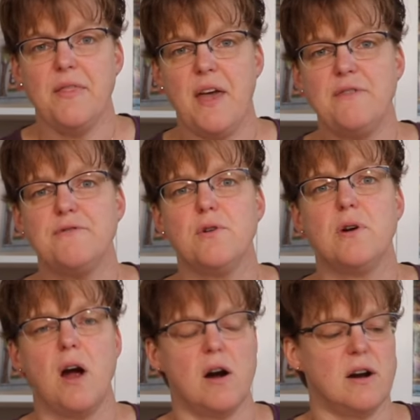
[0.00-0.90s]
Then
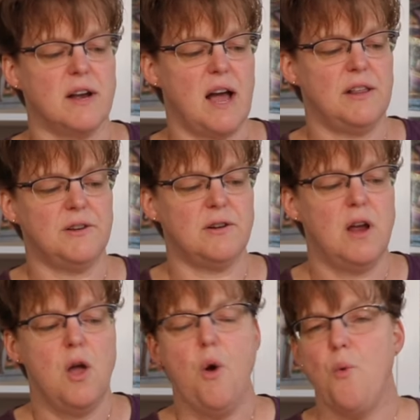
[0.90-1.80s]
for our color
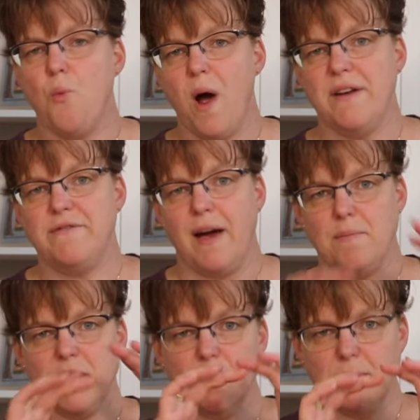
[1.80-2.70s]
one
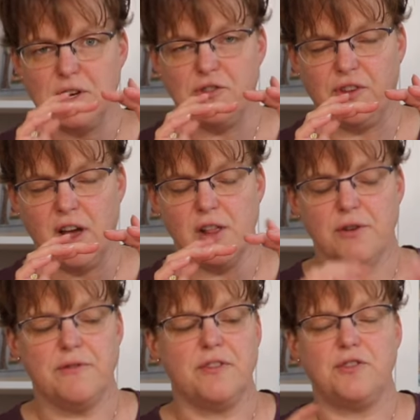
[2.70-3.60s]
fabric, which is the
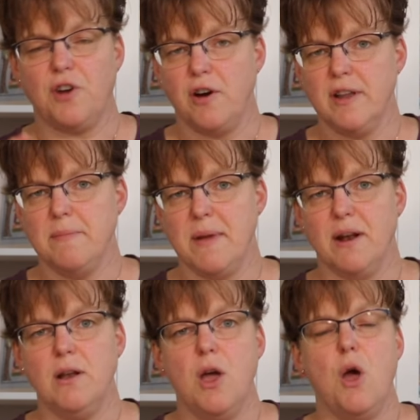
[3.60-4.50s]
color of the star in the
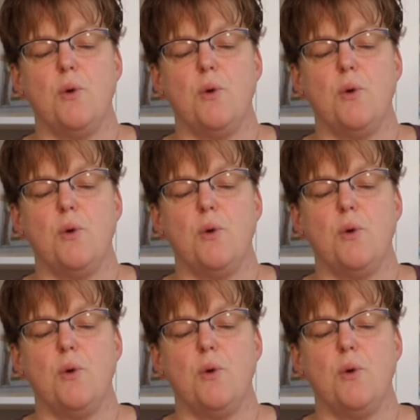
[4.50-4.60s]
middle,